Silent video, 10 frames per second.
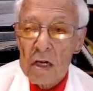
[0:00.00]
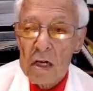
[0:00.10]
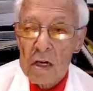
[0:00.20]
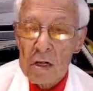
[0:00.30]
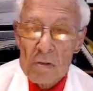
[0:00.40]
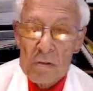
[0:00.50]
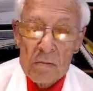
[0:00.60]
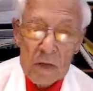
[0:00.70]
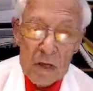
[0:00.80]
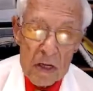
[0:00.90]

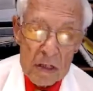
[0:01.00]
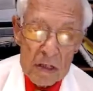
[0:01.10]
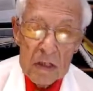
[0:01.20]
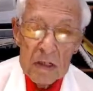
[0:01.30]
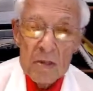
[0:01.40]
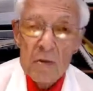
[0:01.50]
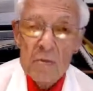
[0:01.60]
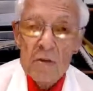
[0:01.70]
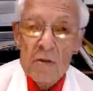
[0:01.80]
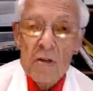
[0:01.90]
And since
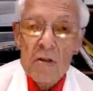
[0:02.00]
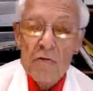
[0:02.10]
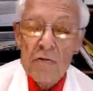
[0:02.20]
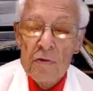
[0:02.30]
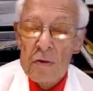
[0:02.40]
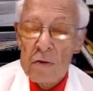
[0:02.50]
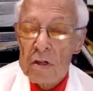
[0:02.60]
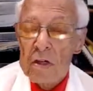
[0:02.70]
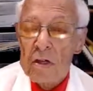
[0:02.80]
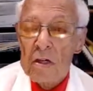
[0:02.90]
I'm shooting
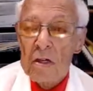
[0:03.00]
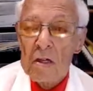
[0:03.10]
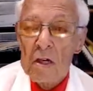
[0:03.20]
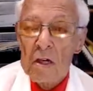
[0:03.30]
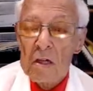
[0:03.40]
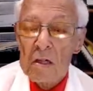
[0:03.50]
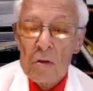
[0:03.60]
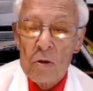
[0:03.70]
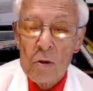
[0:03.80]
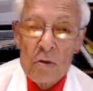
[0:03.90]
for
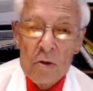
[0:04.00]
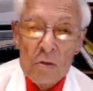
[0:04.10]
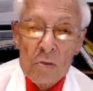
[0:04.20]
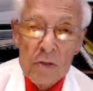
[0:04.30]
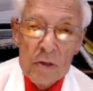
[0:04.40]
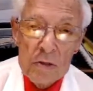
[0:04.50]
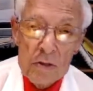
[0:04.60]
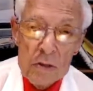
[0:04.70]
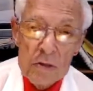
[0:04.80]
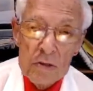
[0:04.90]
normal blood
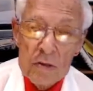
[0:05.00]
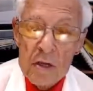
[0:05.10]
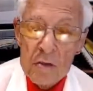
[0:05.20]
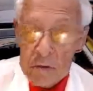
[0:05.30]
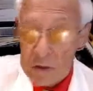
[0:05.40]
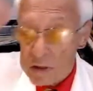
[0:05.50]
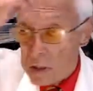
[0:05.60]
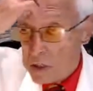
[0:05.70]
sugars and was